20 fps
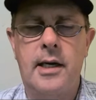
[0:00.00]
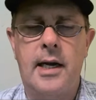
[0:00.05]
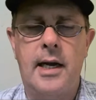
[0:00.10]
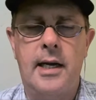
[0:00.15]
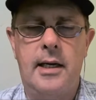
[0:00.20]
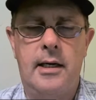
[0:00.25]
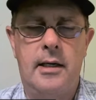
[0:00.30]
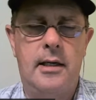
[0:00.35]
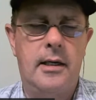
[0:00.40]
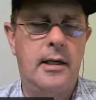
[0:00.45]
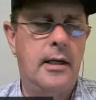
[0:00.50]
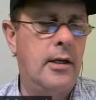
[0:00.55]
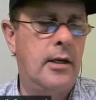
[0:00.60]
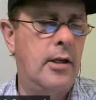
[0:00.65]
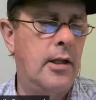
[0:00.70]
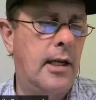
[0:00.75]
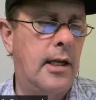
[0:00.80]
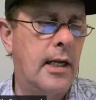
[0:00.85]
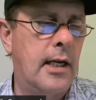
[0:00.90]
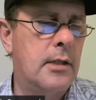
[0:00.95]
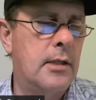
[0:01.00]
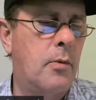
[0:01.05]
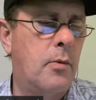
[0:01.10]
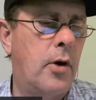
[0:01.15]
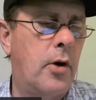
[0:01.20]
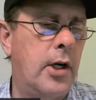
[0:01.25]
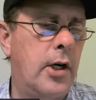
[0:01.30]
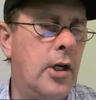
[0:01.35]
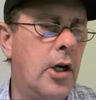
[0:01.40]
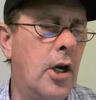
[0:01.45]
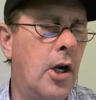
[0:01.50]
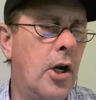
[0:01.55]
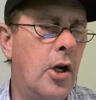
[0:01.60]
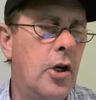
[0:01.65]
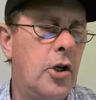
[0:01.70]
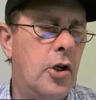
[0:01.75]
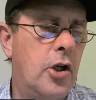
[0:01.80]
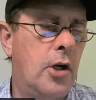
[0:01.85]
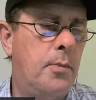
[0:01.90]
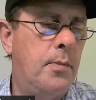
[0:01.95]
night into the next morning
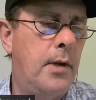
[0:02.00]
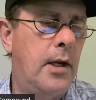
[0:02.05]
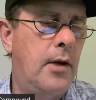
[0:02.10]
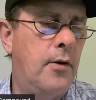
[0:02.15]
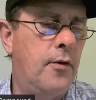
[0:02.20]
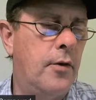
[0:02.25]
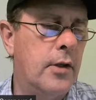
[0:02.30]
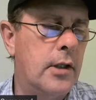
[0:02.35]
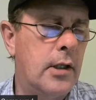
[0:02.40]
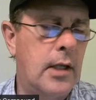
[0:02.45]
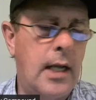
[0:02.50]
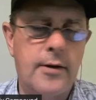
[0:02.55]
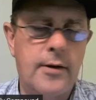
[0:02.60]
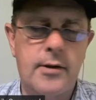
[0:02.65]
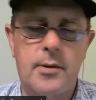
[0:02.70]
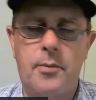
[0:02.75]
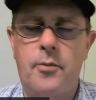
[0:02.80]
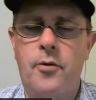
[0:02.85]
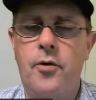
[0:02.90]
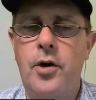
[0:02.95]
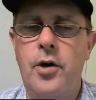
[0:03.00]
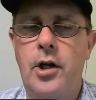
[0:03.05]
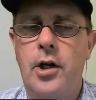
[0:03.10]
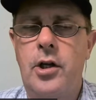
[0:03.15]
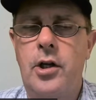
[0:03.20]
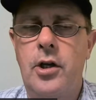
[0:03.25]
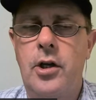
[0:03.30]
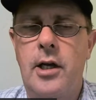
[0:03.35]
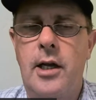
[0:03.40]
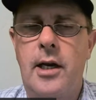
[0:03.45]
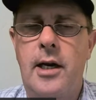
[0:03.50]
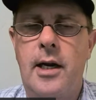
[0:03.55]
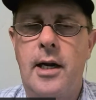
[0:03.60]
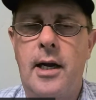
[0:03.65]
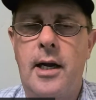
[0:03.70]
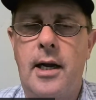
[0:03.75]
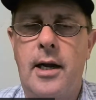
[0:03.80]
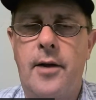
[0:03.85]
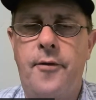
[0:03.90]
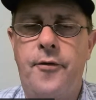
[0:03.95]
should be have some really good
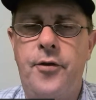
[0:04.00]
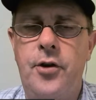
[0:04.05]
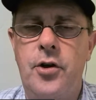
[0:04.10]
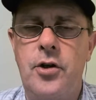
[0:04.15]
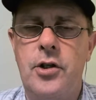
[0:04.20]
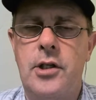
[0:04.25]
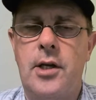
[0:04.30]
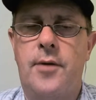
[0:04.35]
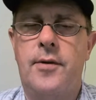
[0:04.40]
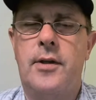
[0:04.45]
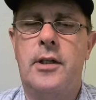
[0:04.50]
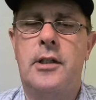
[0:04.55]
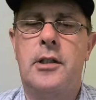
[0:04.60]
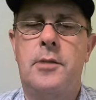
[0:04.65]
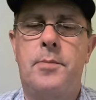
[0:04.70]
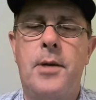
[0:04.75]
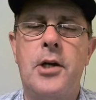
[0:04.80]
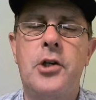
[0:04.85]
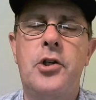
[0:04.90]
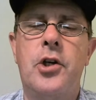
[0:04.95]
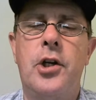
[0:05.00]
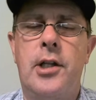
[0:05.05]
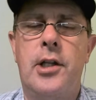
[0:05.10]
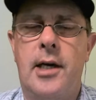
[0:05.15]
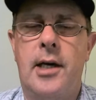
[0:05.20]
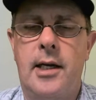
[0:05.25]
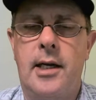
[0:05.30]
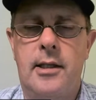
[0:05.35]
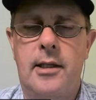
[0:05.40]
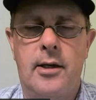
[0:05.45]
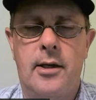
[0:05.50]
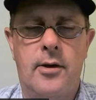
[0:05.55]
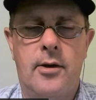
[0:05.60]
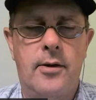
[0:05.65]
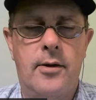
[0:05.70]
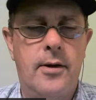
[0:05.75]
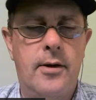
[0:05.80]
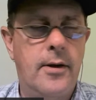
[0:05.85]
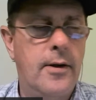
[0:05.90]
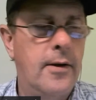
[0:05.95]
views of it, especially tonight though,
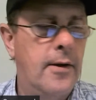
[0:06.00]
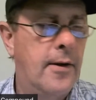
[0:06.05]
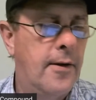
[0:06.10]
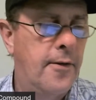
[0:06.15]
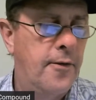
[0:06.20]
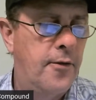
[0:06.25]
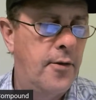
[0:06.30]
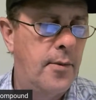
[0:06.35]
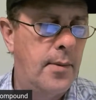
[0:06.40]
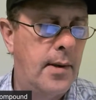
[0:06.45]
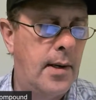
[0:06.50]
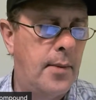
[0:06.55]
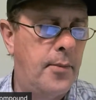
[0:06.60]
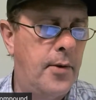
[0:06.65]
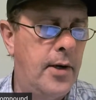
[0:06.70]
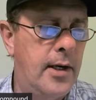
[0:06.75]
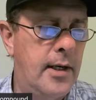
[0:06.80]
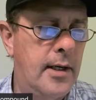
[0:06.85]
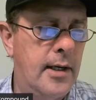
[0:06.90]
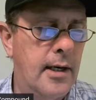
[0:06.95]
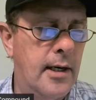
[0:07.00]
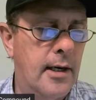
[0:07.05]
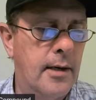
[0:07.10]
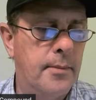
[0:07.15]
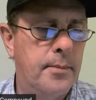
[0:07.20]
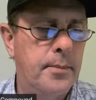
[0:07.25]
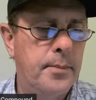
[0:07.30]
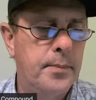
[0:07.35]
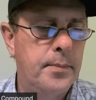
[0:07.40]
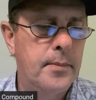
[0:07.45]
from what I'm reading here.